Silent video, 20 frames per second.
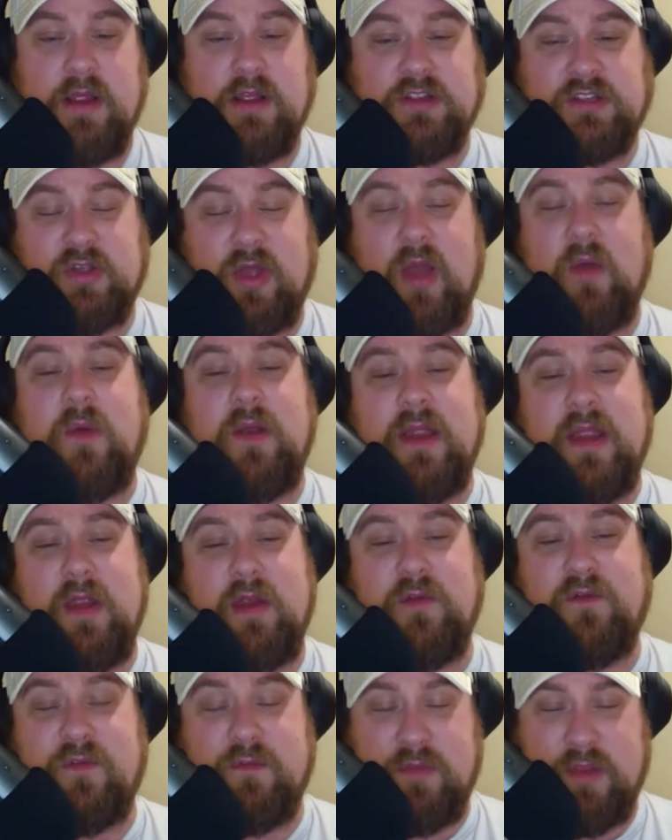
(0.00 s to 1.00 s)
So I want to
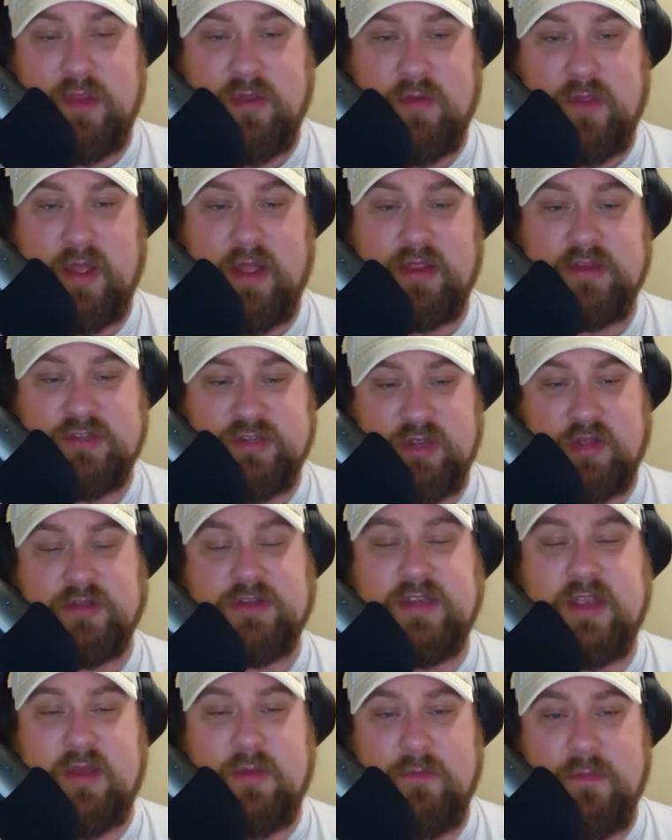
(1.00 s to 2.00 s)
hear it from you guys. Y'all
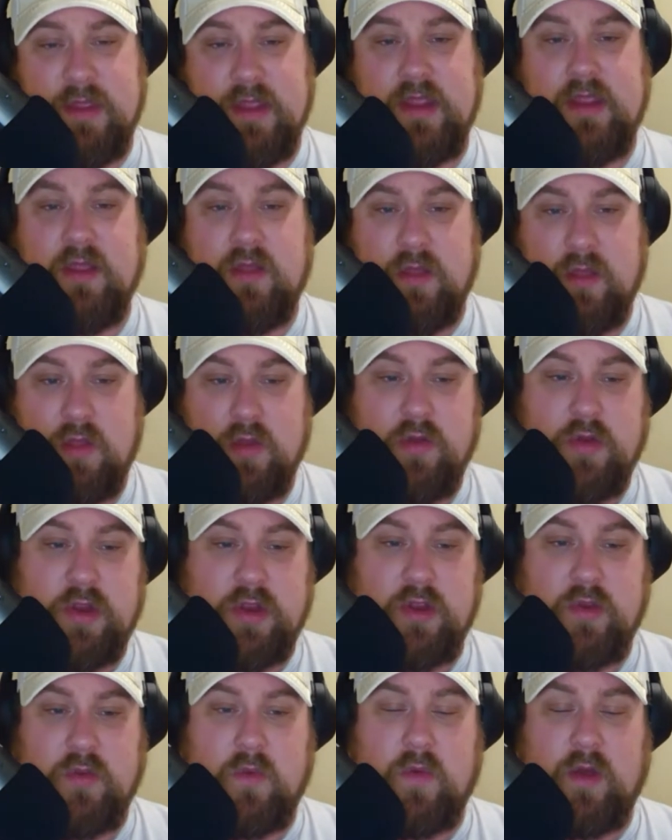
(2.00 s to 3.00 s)
tell me, who do
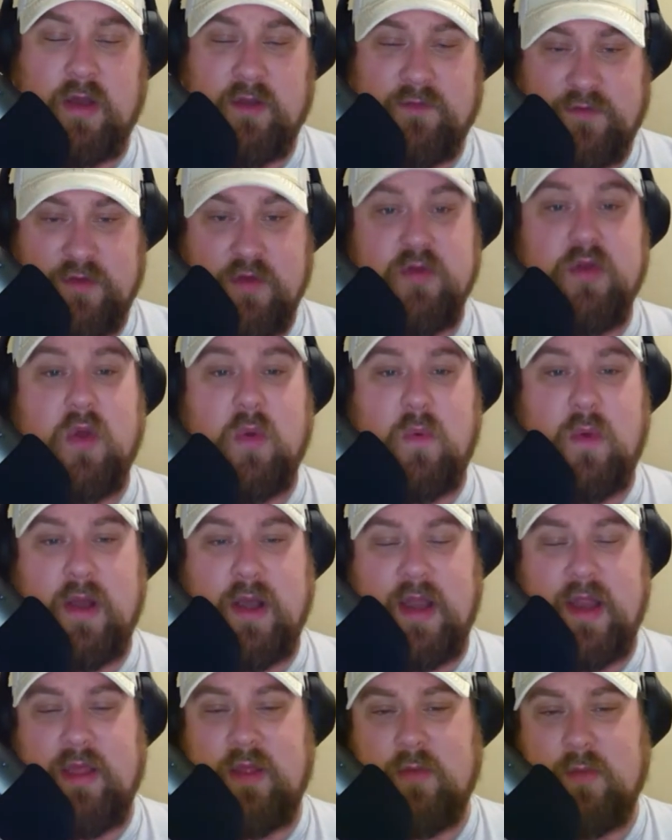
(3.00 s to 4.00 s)
you want? If you don't want
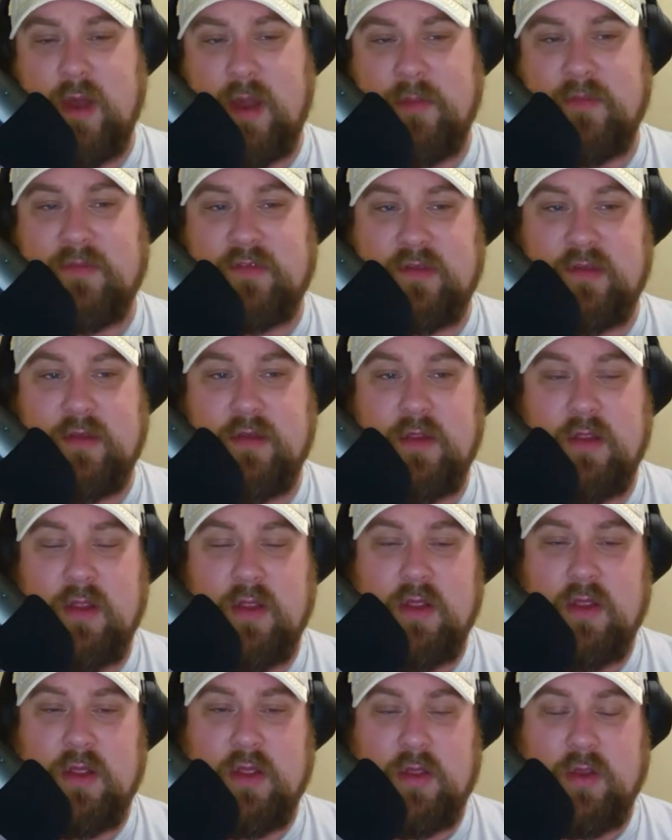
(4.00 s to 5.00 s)
Allen Robinson,
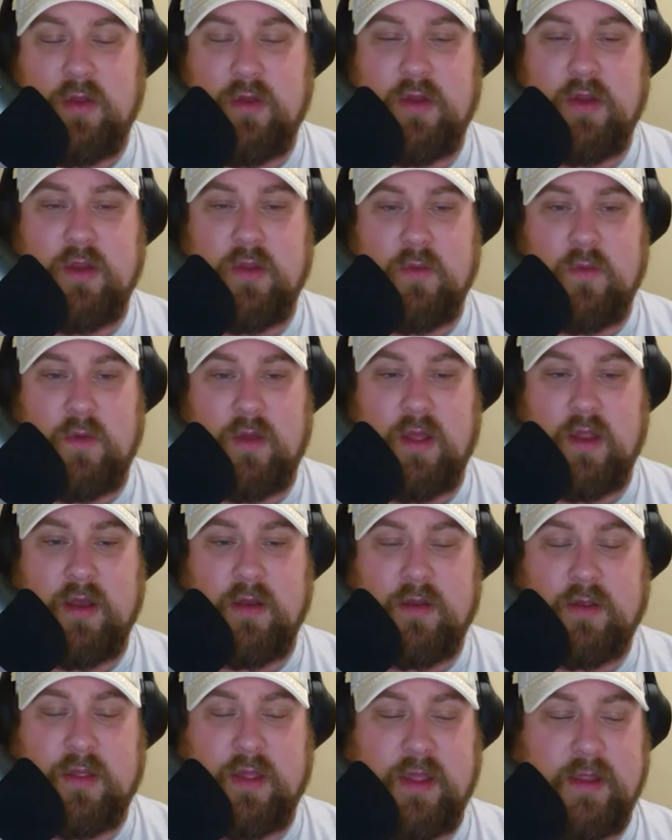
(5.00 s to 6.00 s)
who do you want?
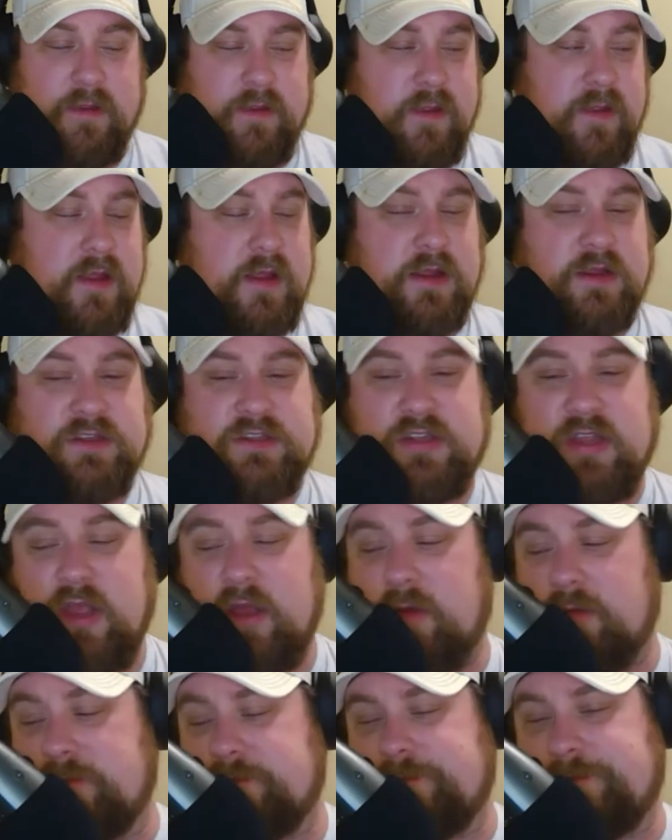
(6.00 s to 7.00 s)
Okay.
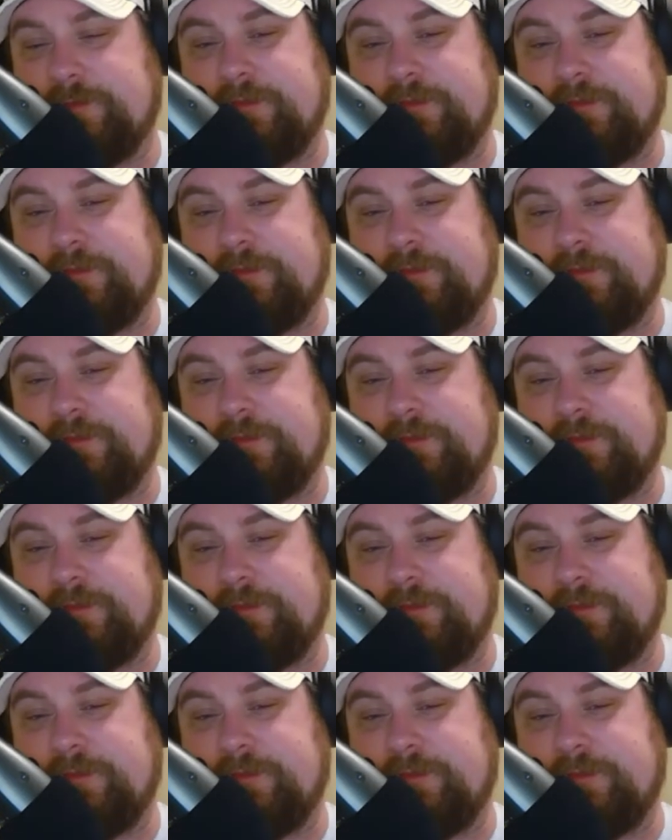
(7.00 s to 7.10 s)
So,